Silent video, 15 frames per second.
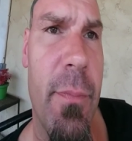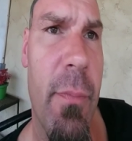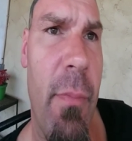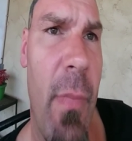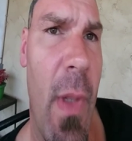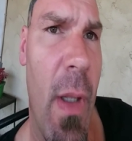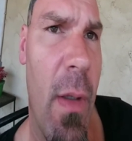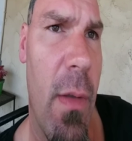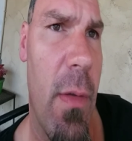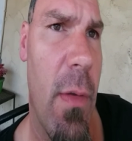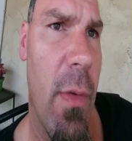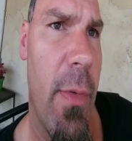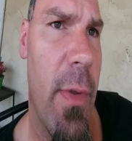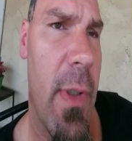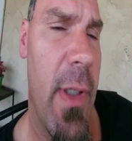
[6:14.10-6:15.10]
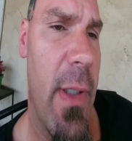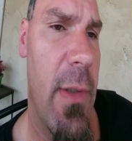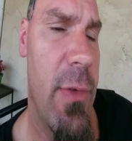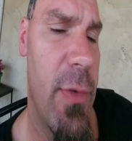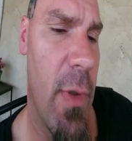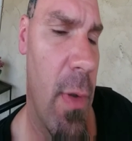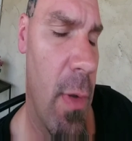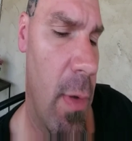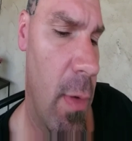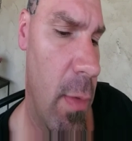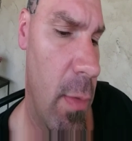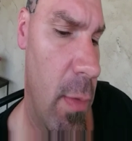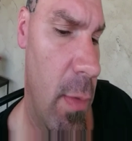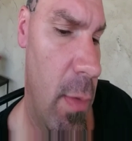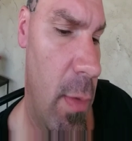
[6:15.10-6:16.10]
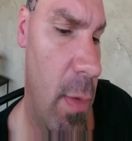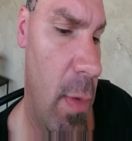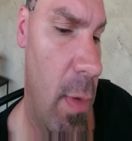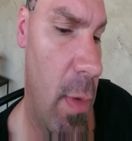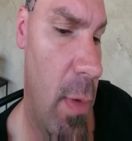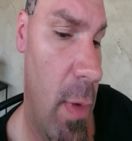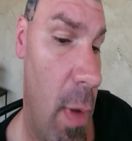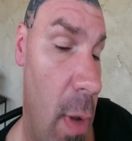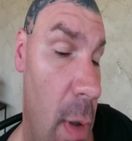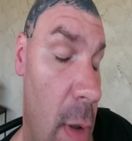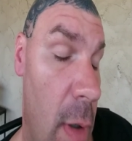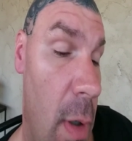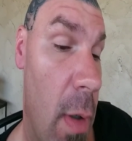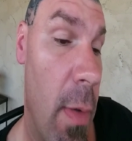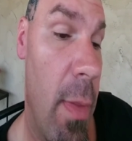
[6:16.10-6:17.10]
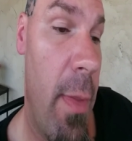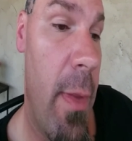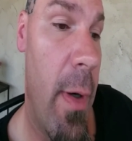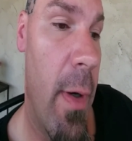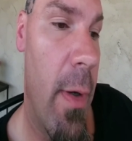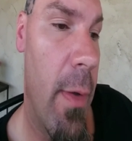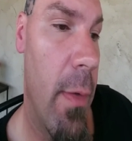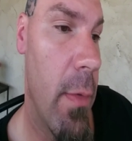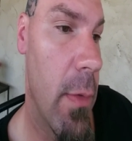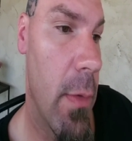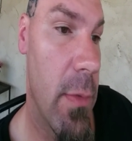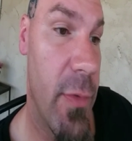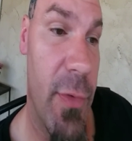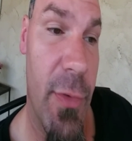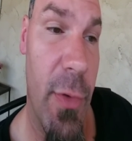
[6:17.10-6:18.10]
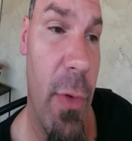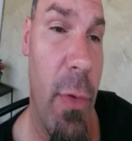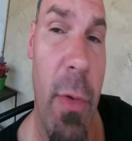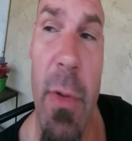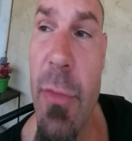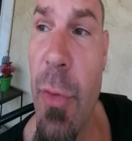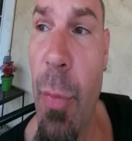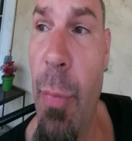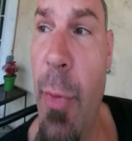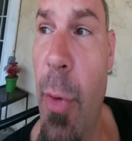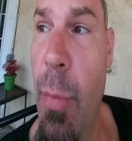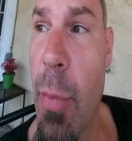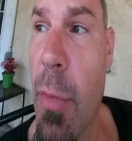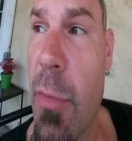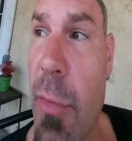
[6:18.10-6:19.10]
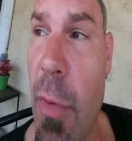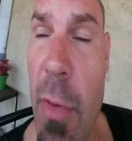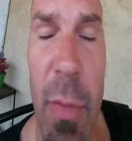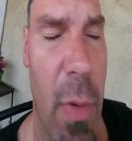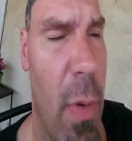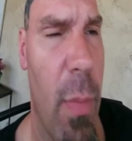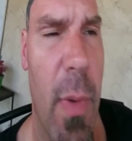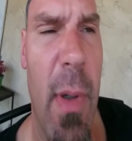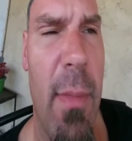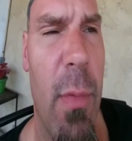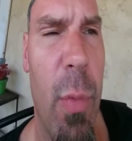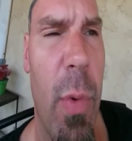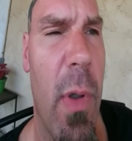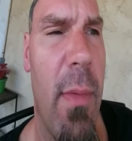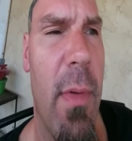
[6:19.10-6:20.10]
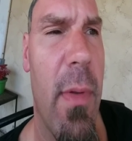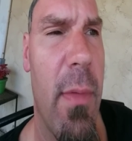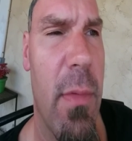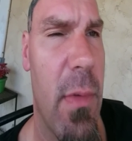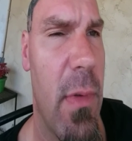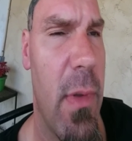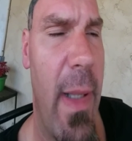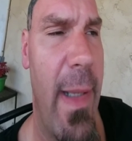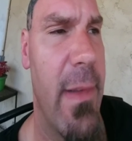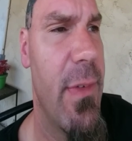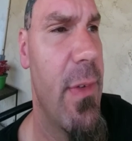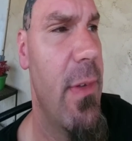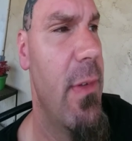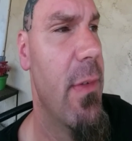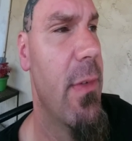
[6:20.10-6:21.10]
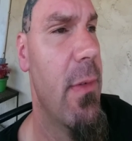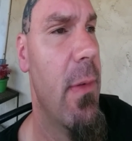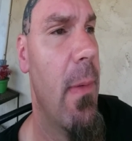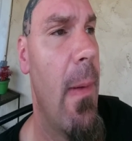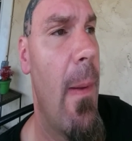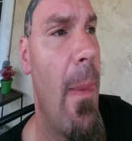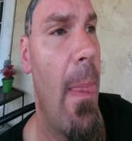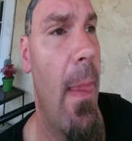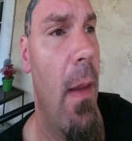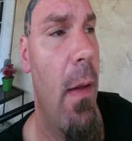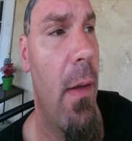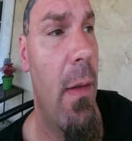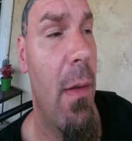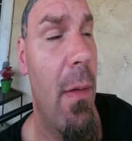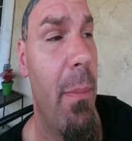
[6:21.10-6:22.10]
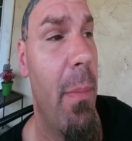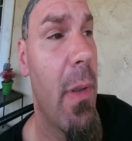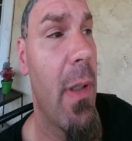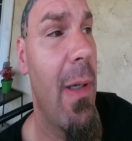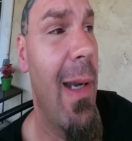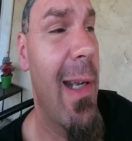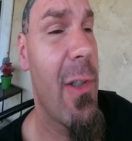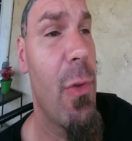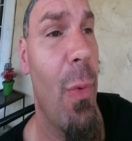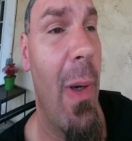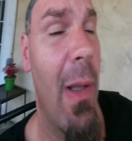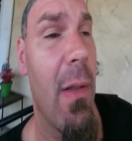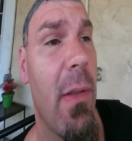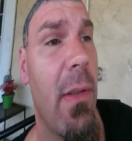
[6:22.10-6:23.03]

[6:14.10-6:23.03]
You know, their kids are their students or pupils or whatever the case is. But in actuality,